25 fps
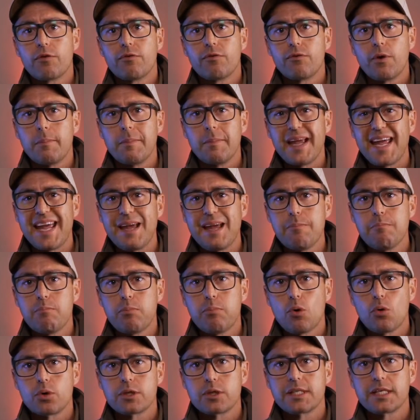from
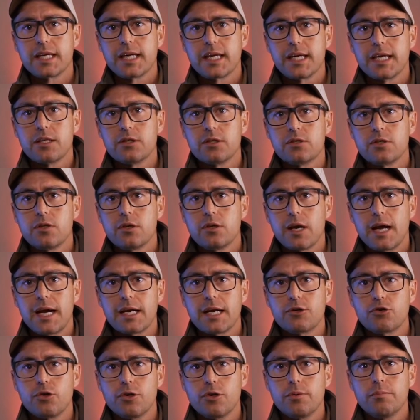importing into
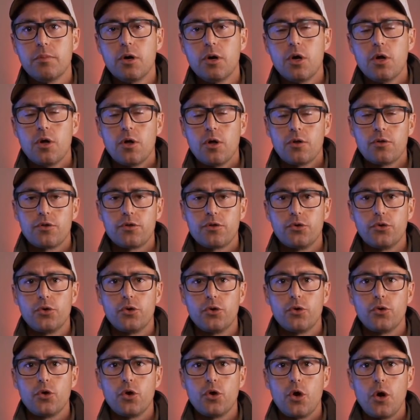Lightroom
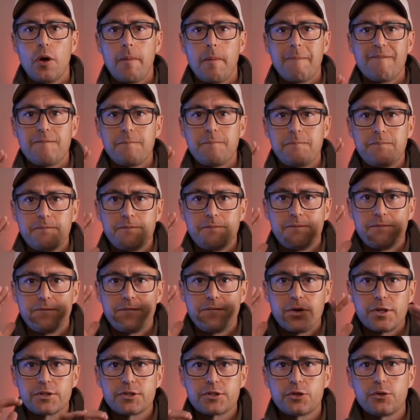through
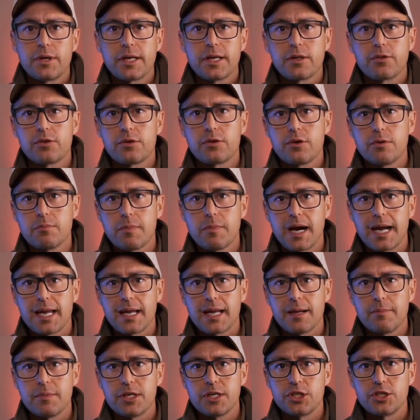filtering through my
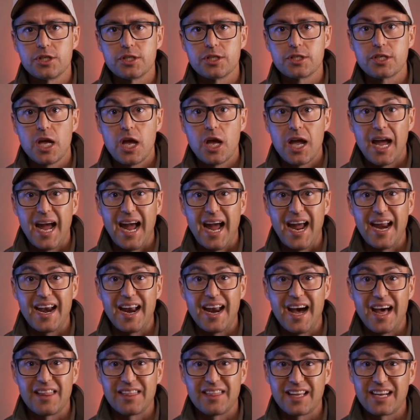images. And
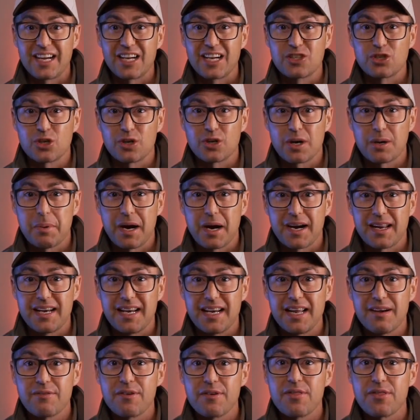I think I took about
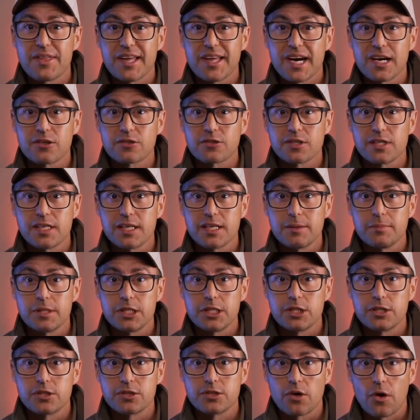11,000
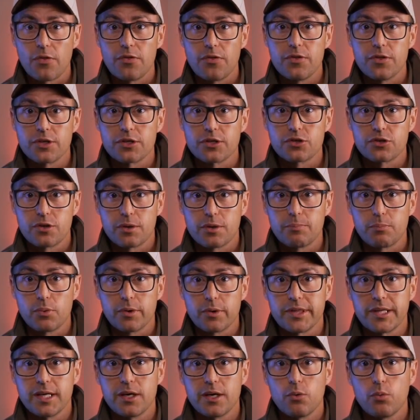images on this trip
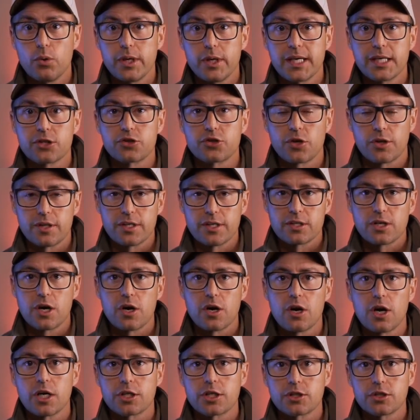within a week. So there's a
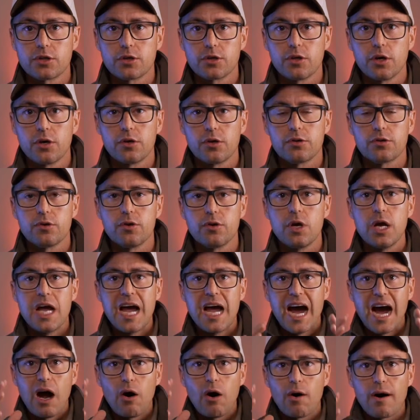lot to go through,
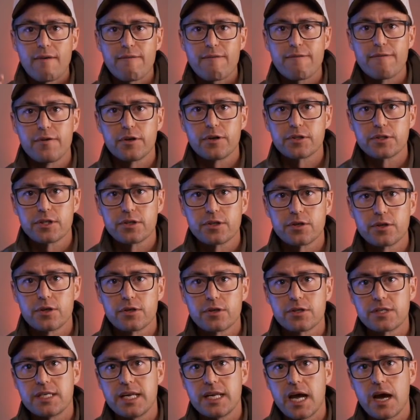how I filter
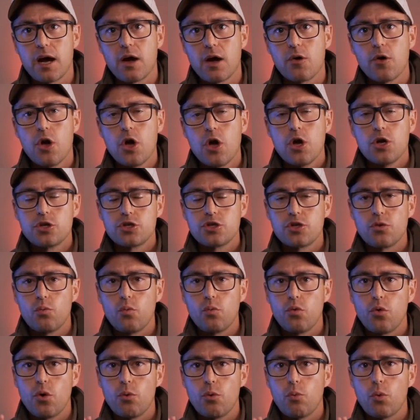those down to
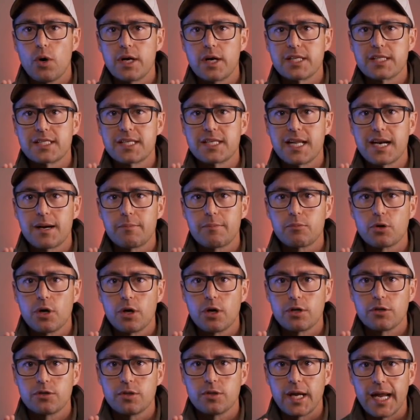the ones that I'm
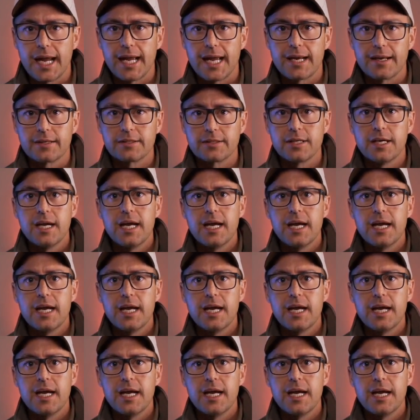going to edit,